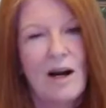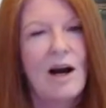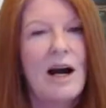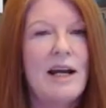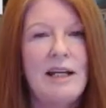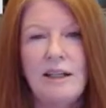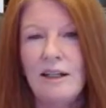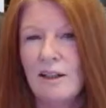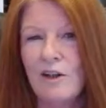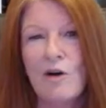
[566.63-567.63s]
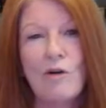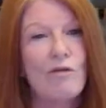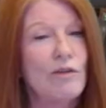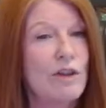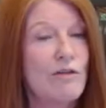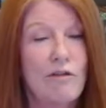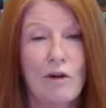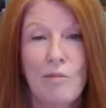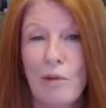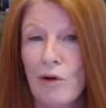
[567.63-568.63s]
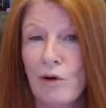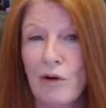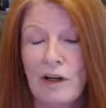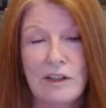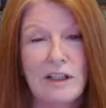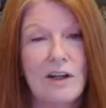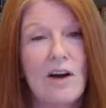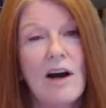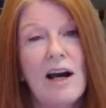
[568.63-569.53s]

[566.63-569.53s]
I go for the full boat grounding.